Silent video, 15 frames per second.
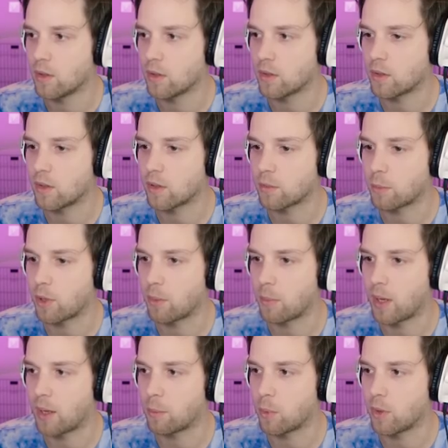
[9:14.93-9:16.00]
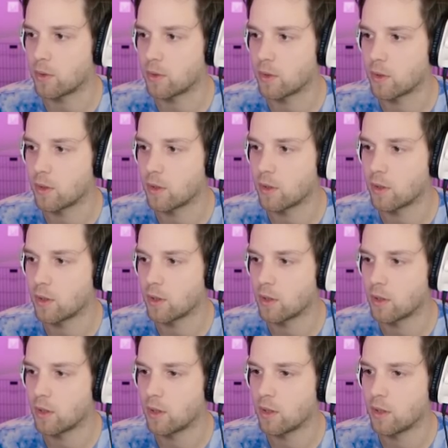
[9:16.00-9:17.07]
This is gonna spawn bad boys.
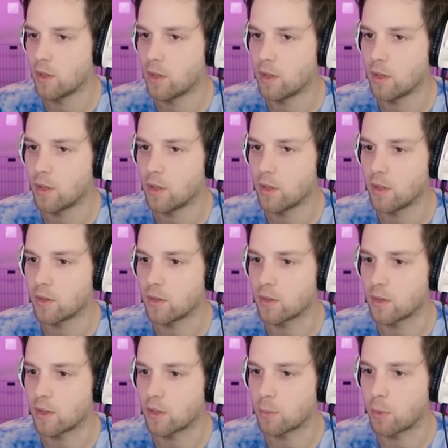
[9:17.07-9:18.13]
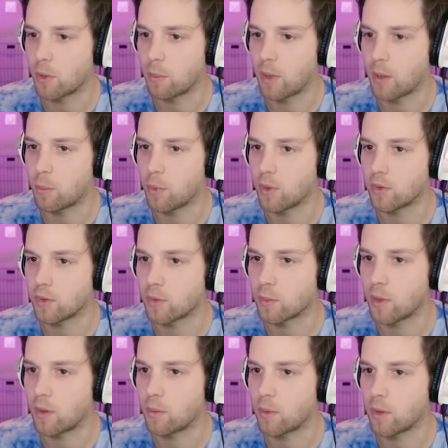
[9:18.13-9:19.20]
This is gonna spawn bad boys as
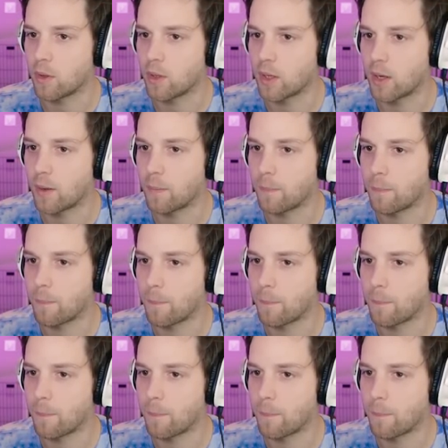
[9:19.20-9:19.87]
well. Look out.